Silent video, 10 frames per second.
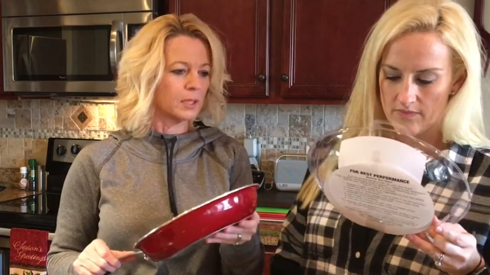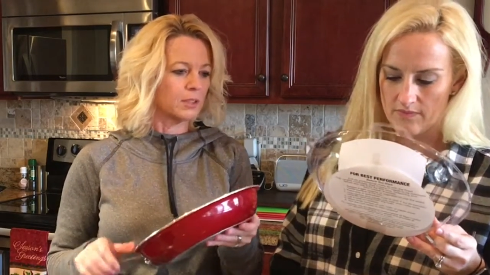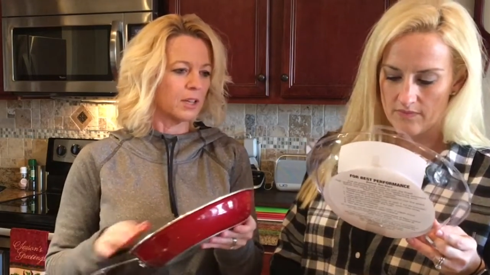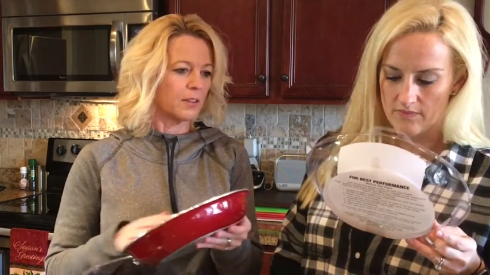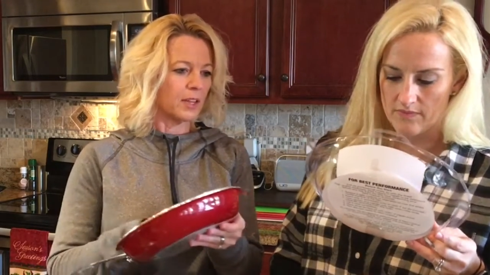
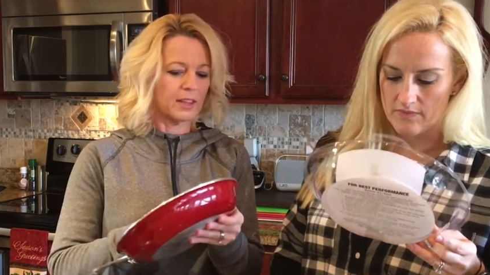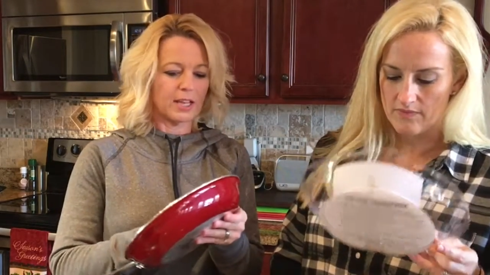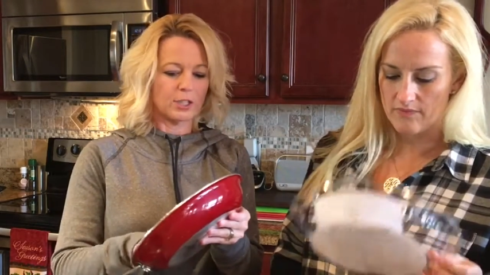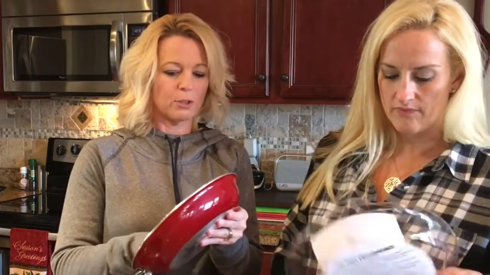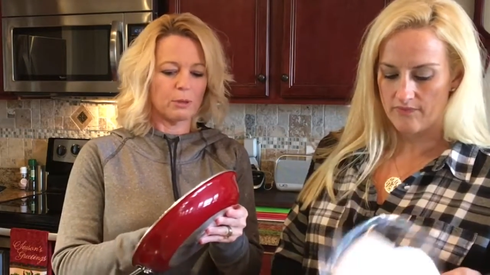Speaker 1: so I think
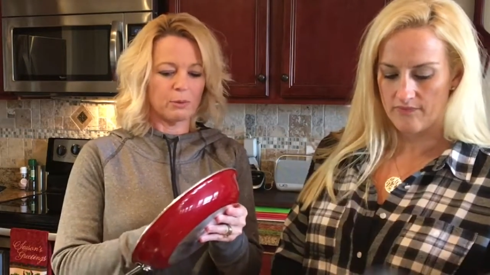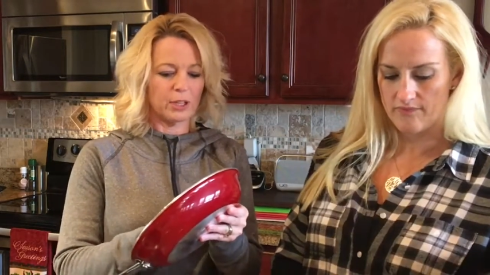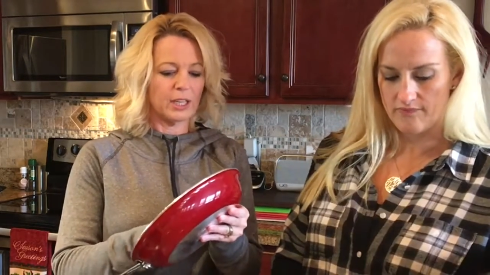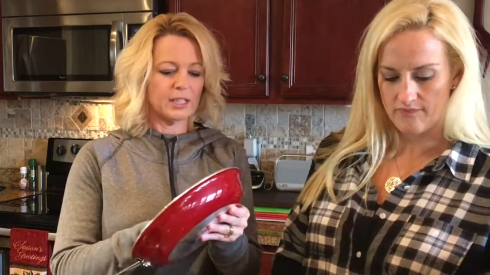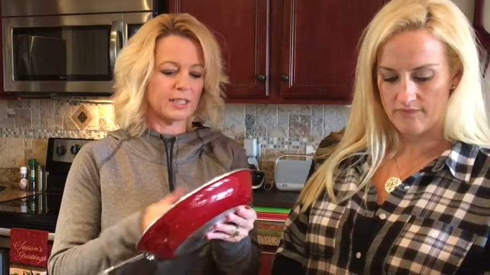things to remember, you
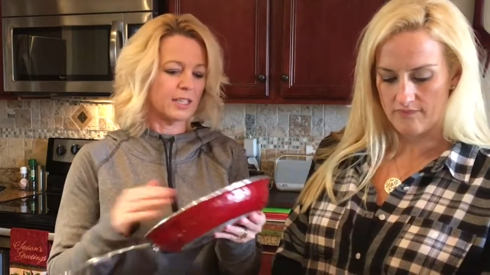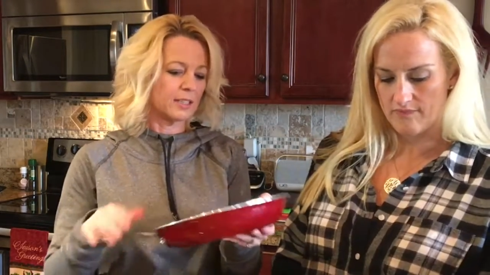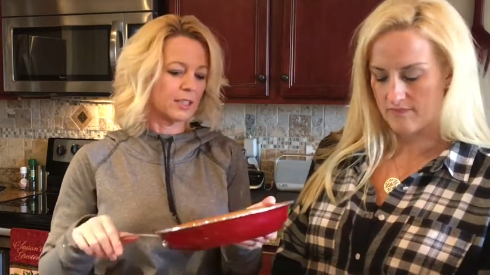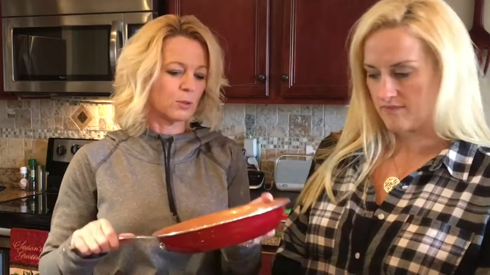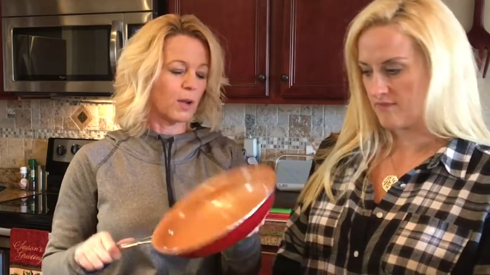need to season
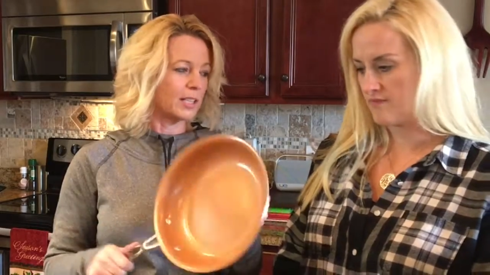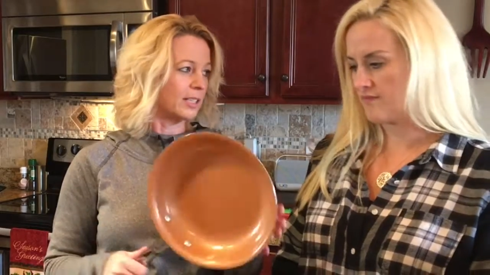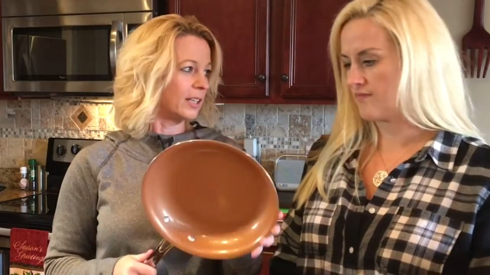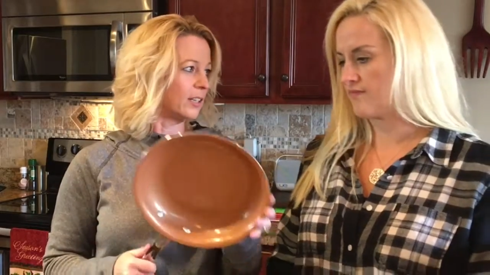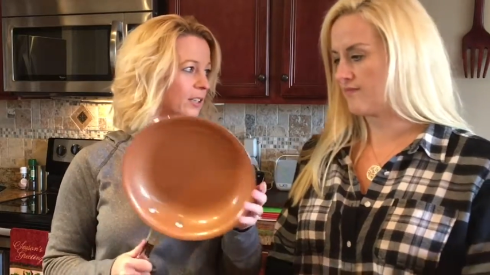it twice a
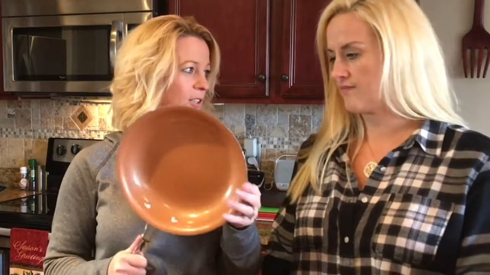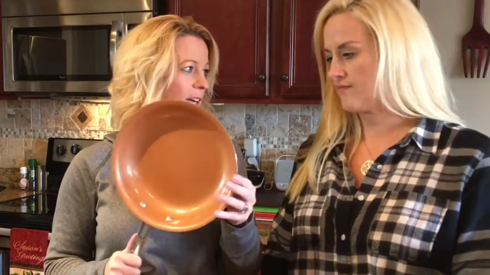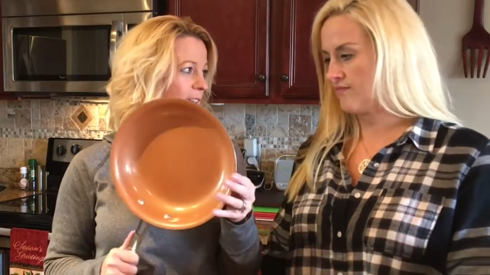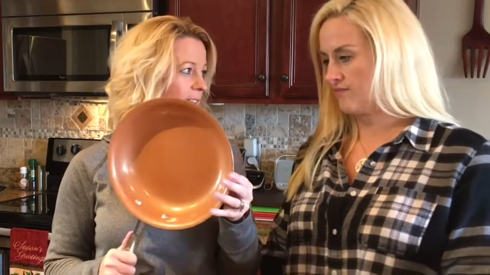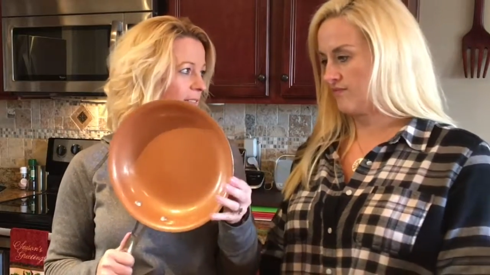year to try
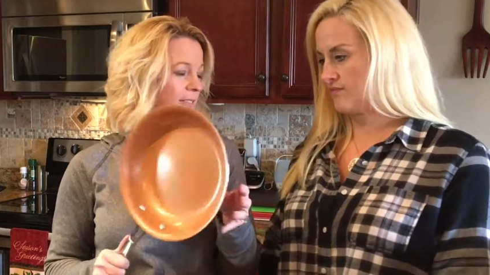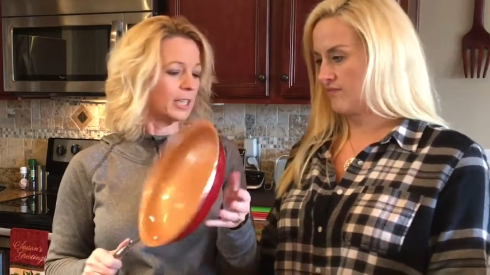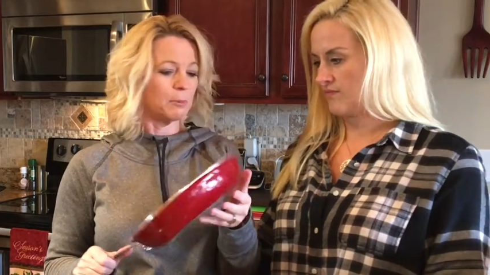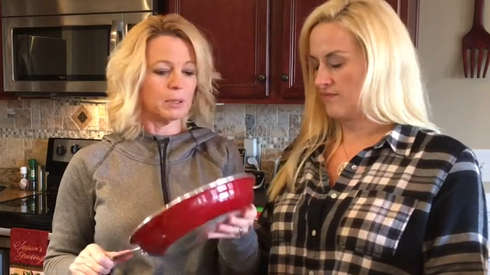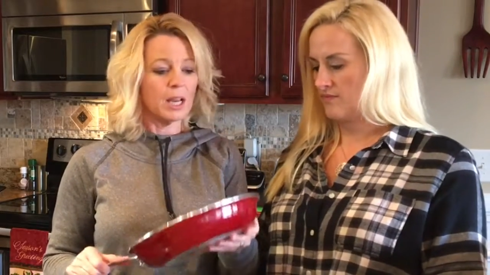to
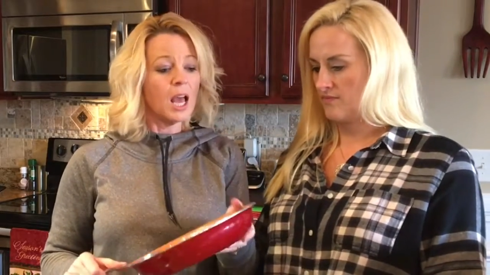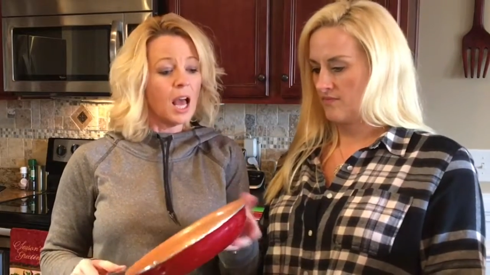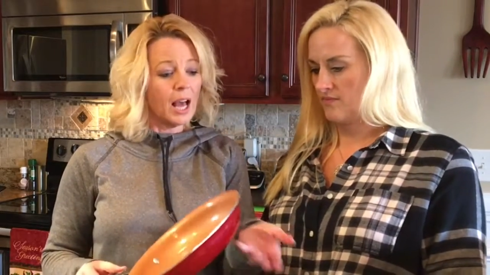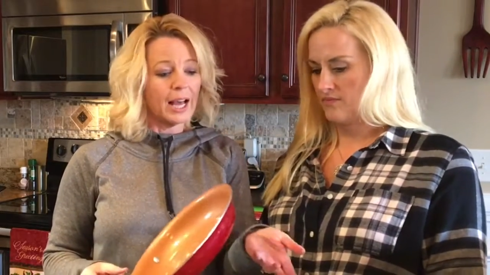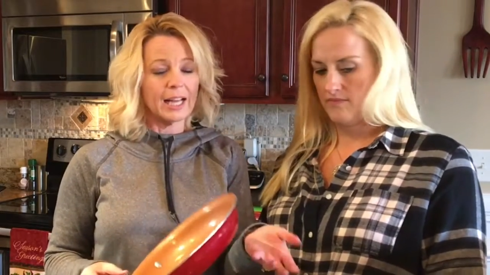keep it.
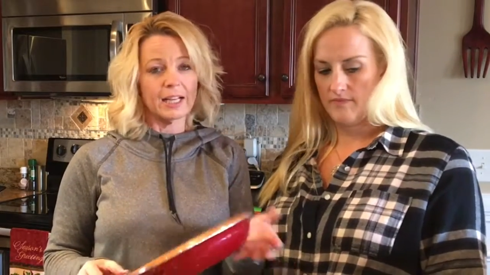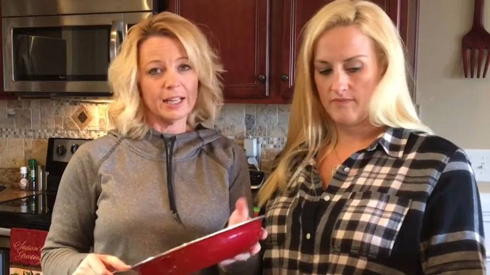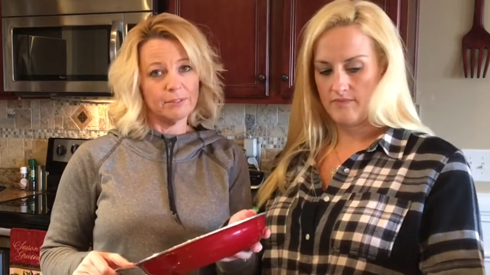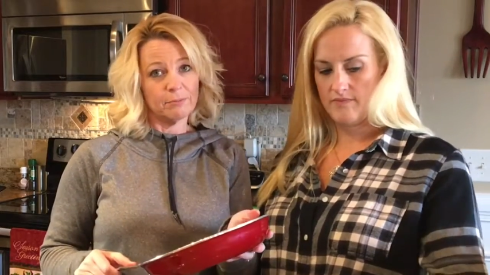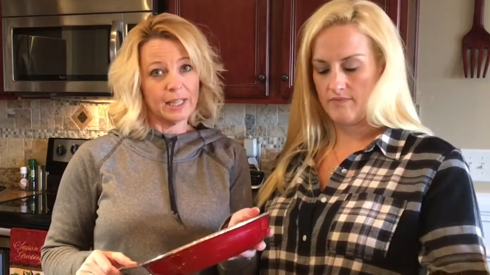
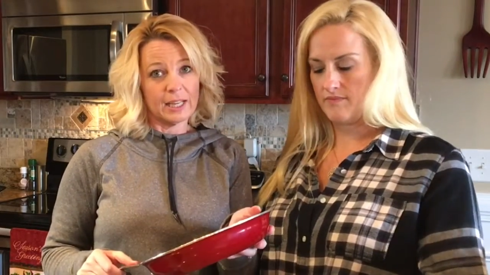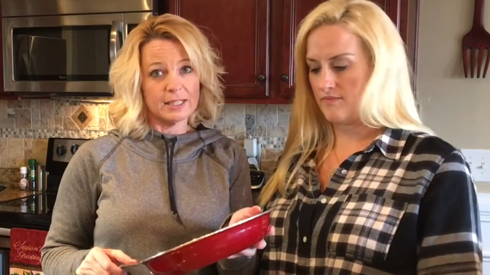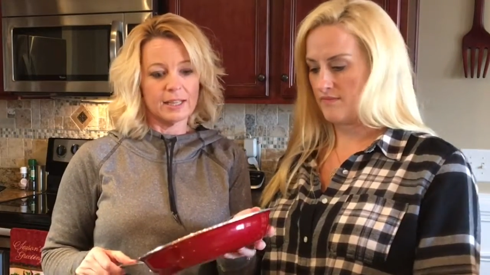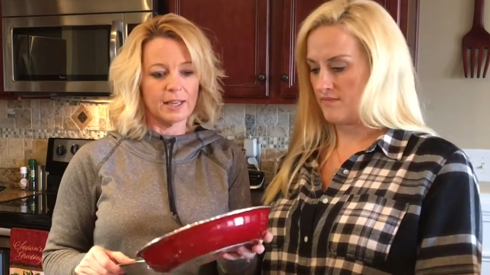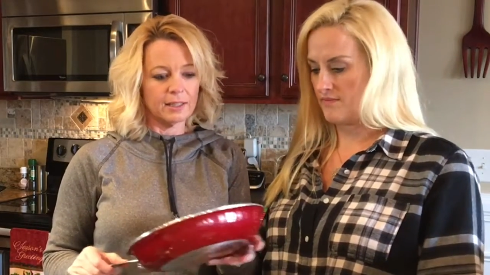I like I
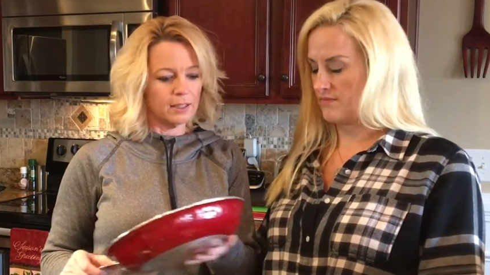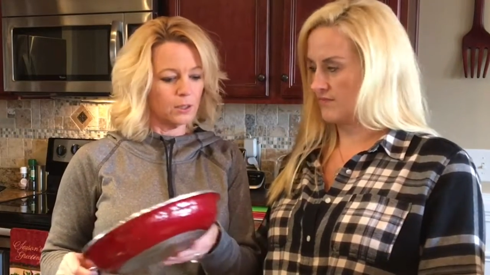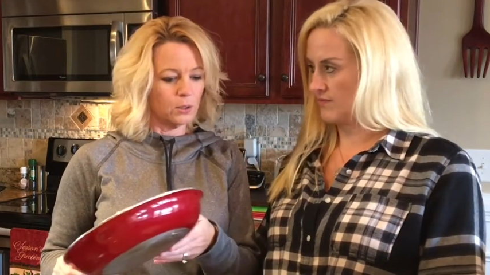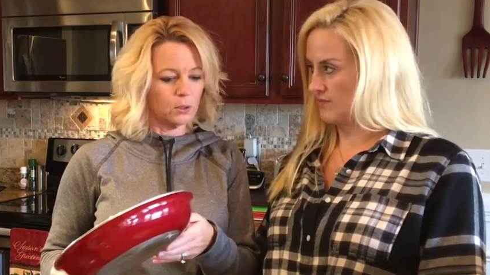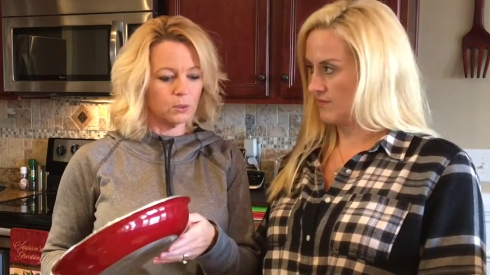said, the
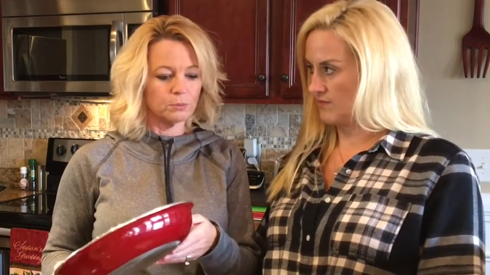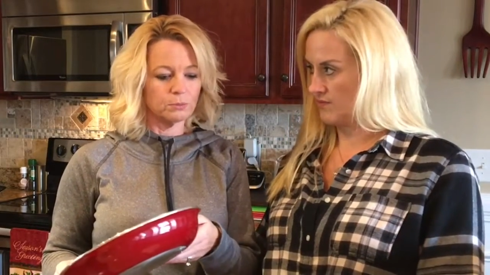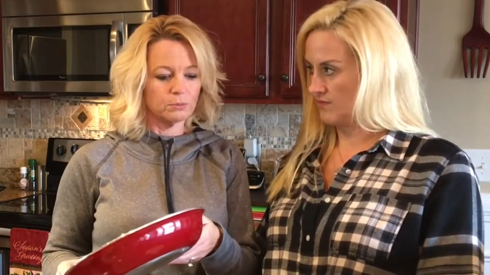whole